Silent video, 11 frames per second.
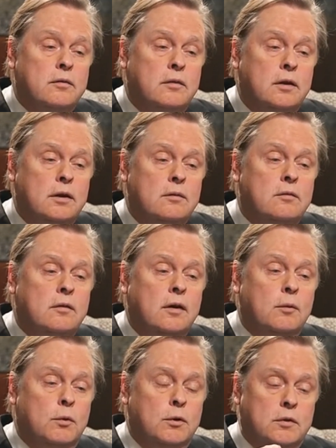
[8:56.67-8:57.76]
cities,
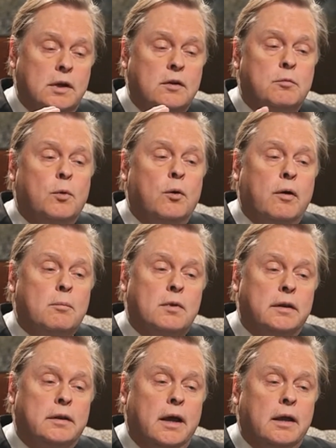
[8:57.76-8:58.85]
when you think of programs
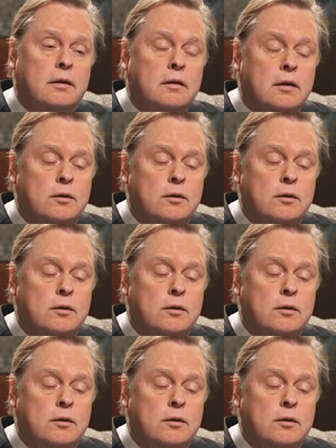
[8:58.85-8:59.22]
like that,